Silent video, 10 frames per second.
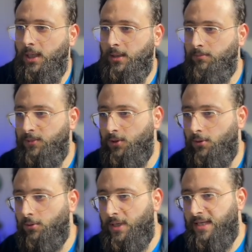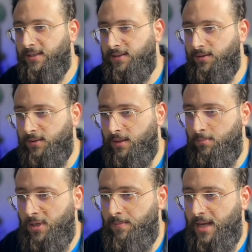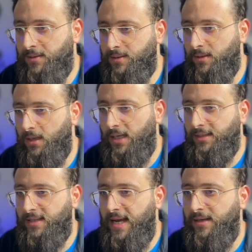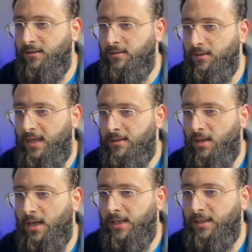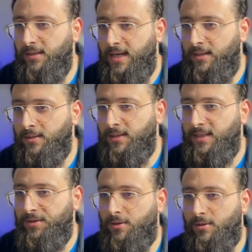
So let's implement iTenant and iTenant setter.